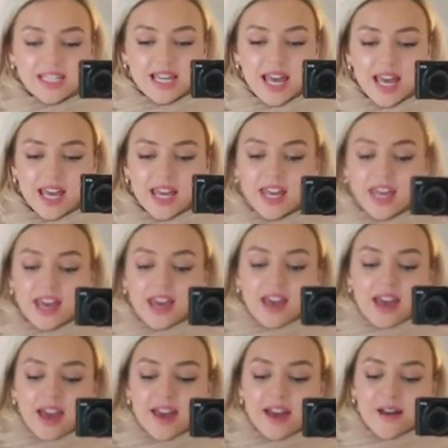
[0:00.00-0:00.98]
day.
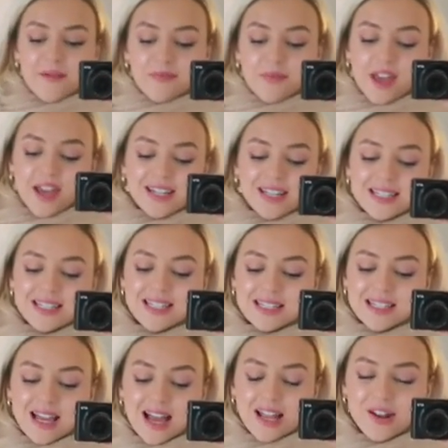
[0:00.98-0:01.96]
And as
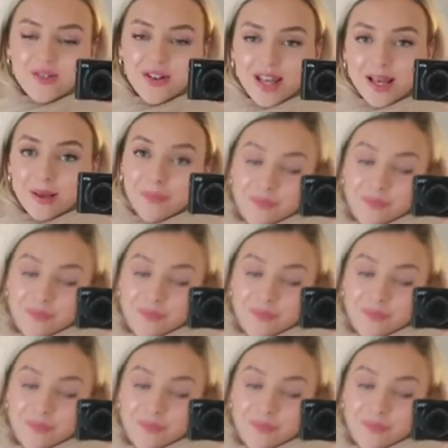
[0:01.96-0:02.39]
it's kind of like